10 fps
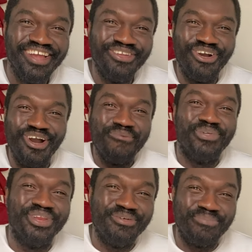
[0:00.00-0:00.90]
Not
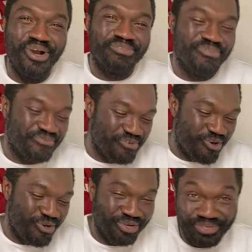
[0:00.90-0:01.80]
opening the box
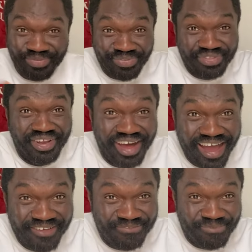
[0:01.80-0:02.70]
before the
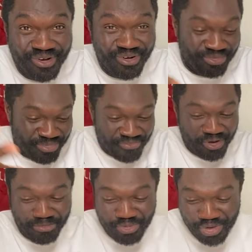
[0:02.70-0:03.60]
live or
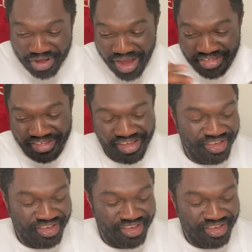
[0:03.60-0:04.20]
before the broadcast.